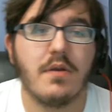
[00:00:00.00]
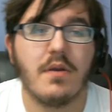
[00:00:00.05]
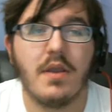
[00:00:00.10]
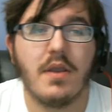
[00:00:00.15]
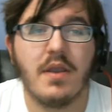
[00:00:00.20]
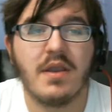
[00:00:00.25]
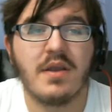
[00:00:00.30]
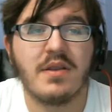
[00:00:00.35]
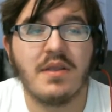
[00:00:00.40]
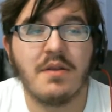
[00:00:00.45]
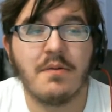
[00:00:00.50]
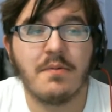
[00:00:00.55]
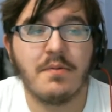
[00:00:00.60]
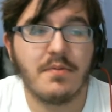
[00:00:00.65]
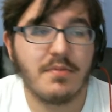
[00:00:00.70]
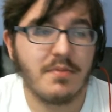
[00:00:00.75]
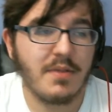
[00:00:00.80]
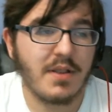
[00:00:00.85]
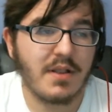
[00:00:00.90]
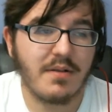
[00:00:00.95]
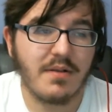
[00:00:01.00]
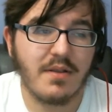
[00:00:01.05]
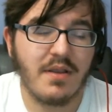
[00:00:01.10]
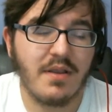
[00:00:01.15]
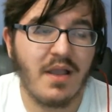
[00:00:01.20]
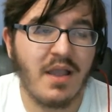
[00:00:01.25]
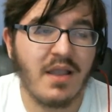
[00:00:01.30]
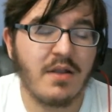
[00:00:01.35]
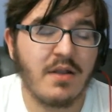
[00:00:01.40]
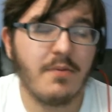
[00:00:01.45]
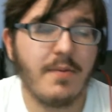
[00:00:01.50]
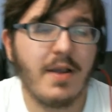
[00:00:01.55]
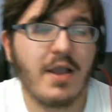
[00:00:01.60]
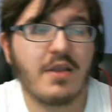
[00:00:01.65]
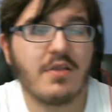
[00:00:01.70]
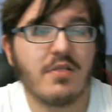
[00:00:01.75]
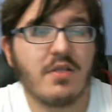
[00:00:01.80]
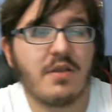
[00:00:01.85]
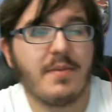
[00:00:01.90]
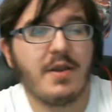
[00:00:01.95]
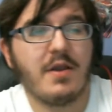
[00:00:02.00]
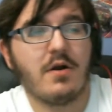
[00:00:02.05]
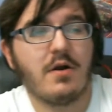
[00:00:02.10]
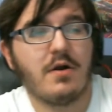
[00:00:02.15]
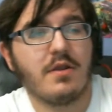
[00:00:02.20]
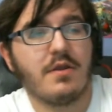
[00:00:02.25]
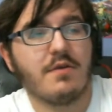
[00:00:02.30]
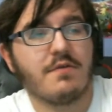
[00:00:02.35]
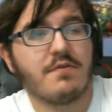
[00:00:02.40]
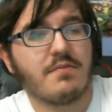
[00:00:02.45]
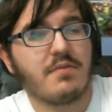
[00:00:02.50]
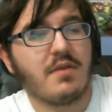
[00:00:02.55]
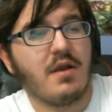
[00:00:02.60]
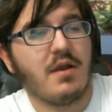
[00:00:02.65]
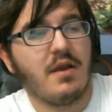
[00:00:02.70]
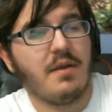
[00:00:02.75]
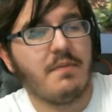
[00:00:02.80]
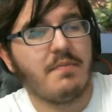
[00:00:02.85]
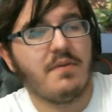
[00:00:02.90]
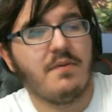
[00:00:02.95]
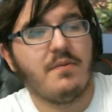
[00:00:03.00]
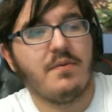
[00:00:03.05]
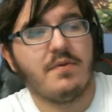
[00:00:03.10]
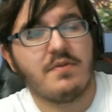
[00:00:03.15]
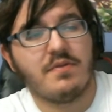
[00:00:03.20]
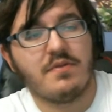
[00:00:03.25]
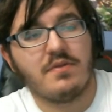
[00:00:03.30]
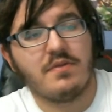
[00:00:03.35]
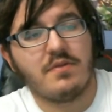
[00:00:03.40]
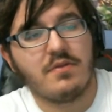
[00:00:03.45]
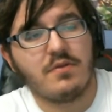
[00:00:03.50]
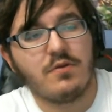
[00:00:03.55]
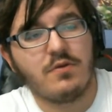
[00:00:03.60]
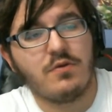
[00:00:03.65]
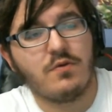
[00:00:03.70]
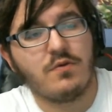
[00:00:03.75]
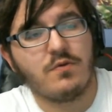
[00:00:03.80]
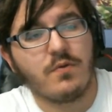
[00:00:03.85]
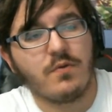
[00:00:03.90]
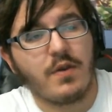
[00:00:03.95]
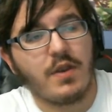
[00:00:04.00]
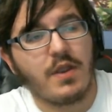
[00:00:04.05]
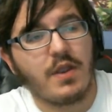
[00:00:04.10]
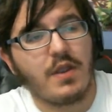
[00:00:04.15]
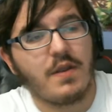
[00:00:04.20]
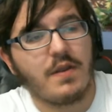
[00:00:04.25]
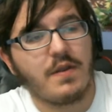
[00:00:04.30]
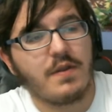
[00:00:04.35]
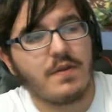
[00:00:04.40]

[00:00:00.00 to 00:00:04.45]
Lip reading: And it, like, I go back and look at my audio sometimes. It wasn't too great.